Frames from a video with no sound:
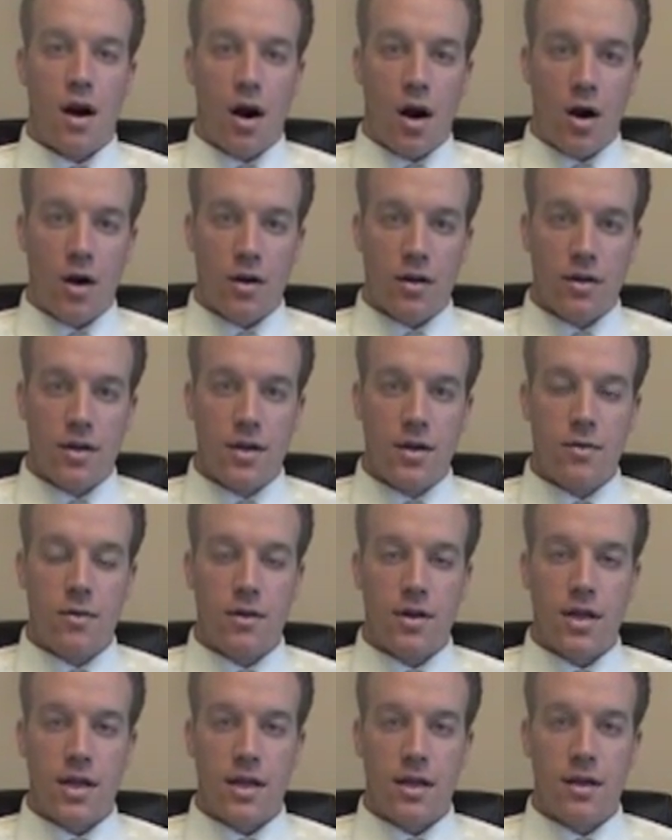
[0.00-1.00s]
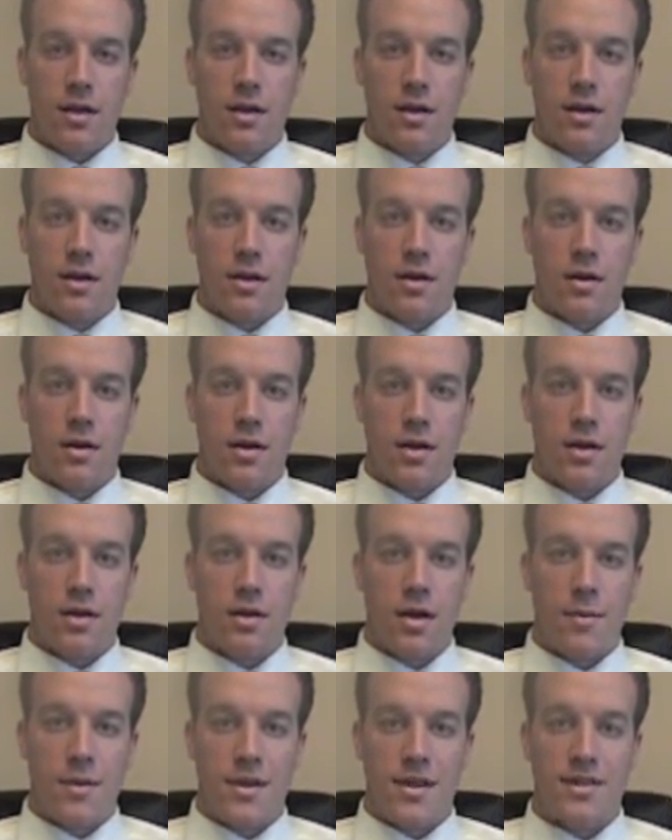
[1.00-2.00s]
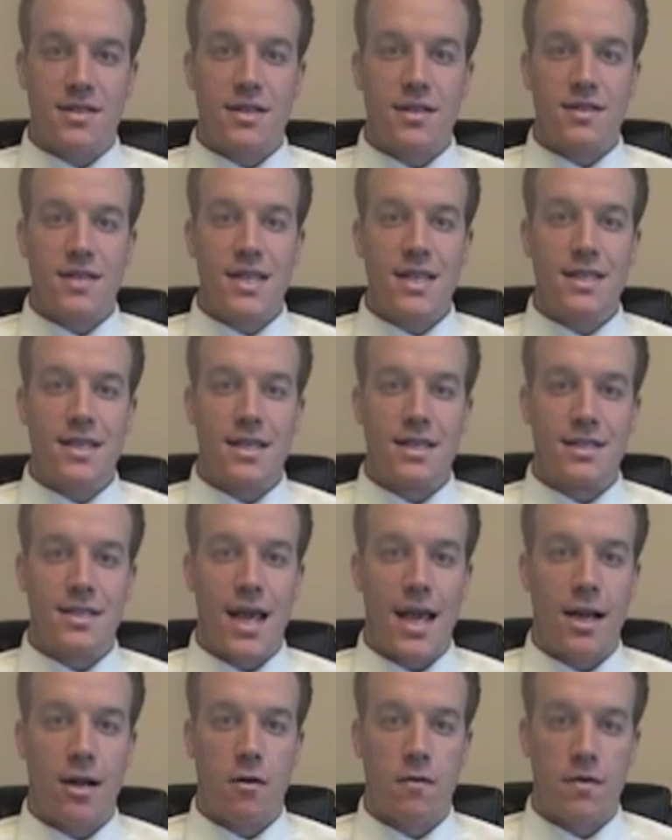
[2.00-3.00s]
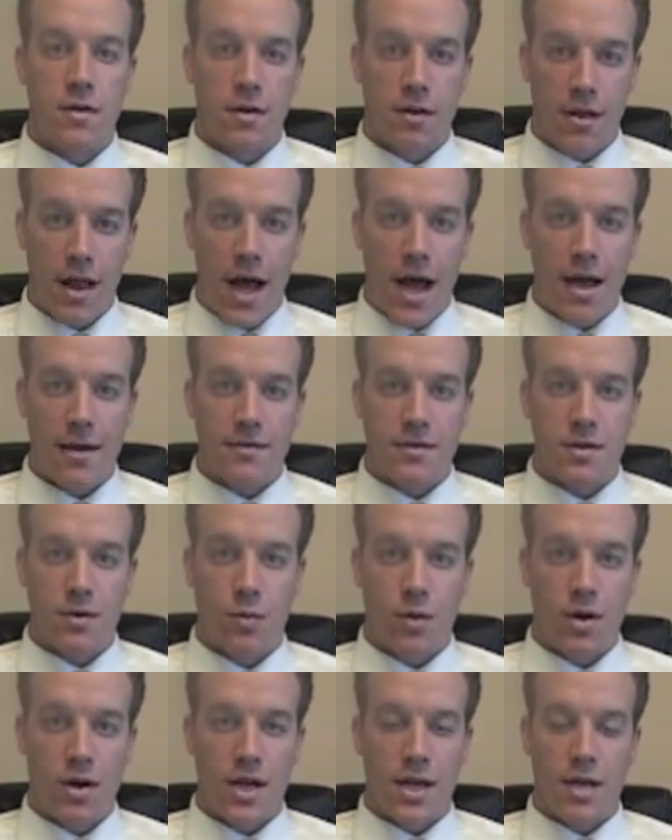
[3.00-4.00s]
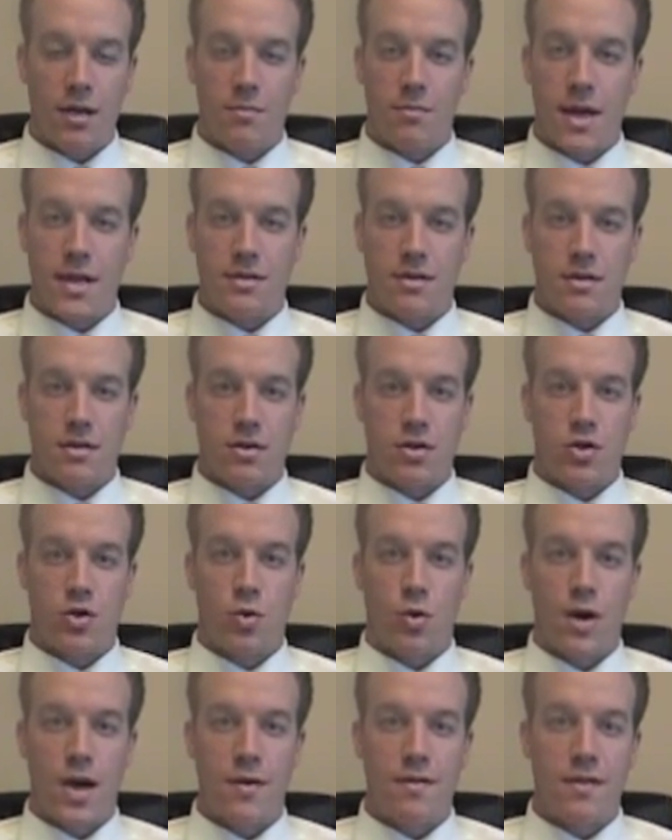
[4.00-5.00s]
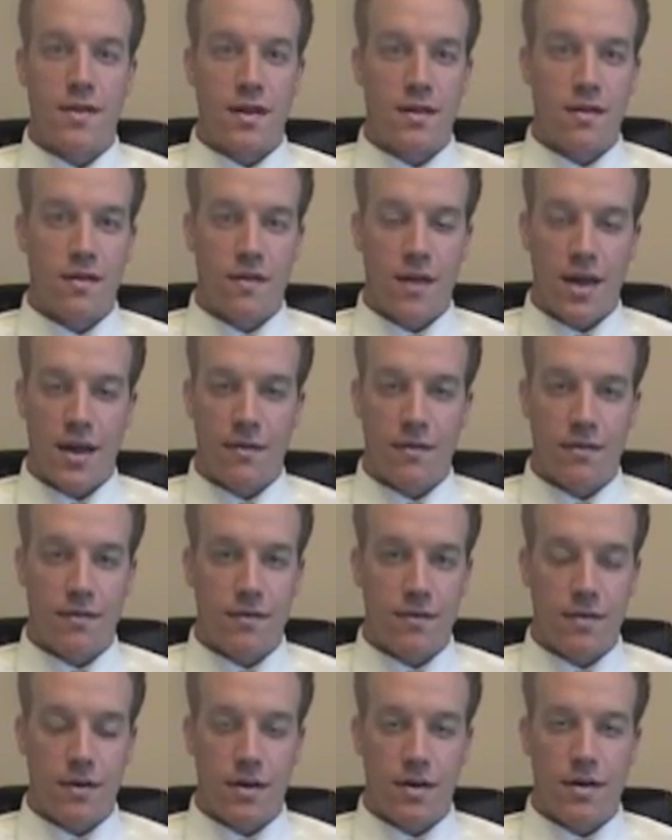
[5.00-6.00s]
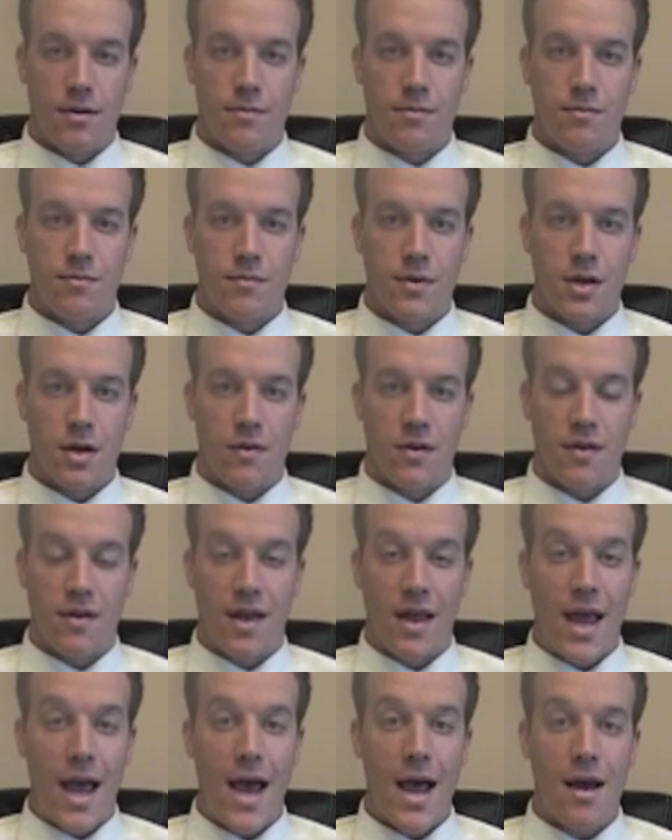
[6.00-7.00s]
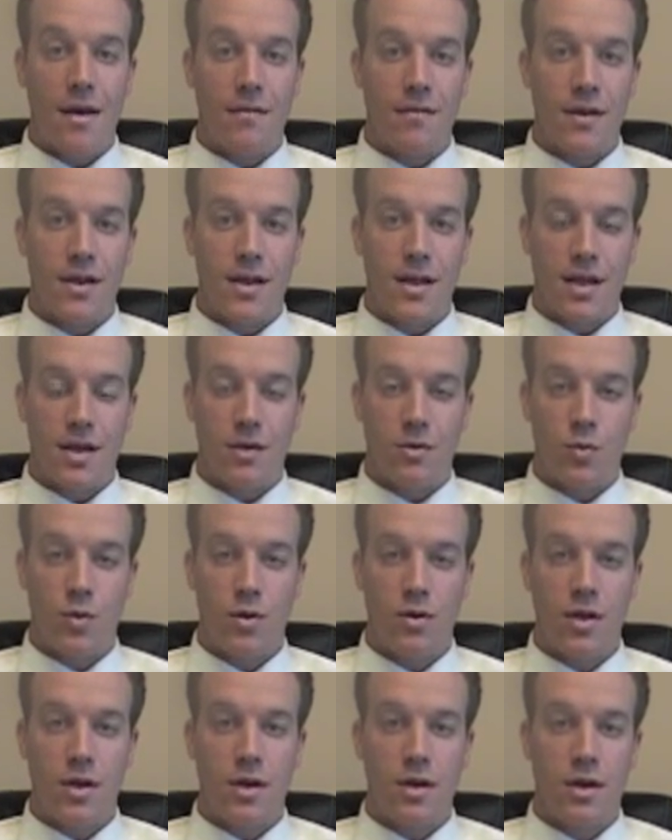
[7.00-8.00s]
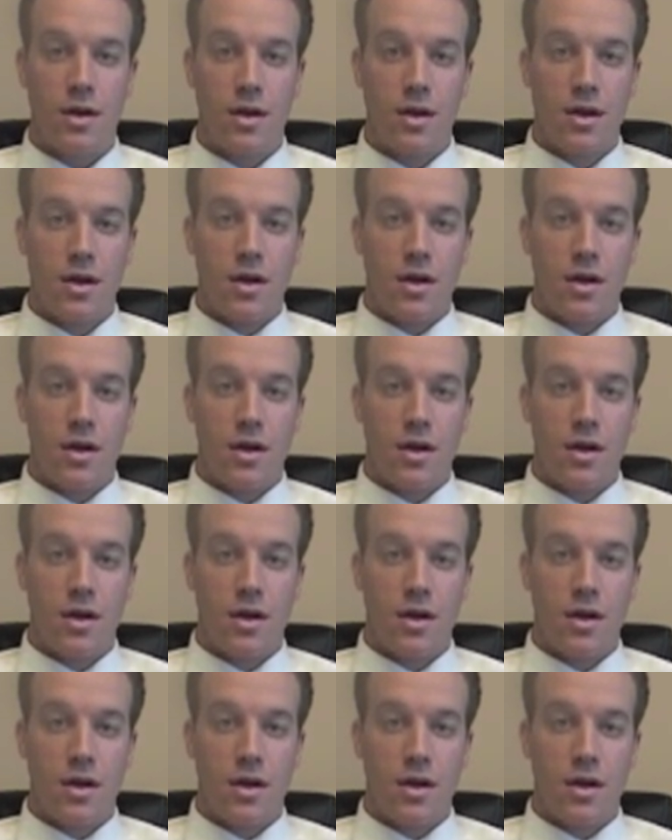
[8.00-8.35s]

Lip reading: are literally, this disease can take over their lives to where it can basically destroy everything that they've, that they have, and it can really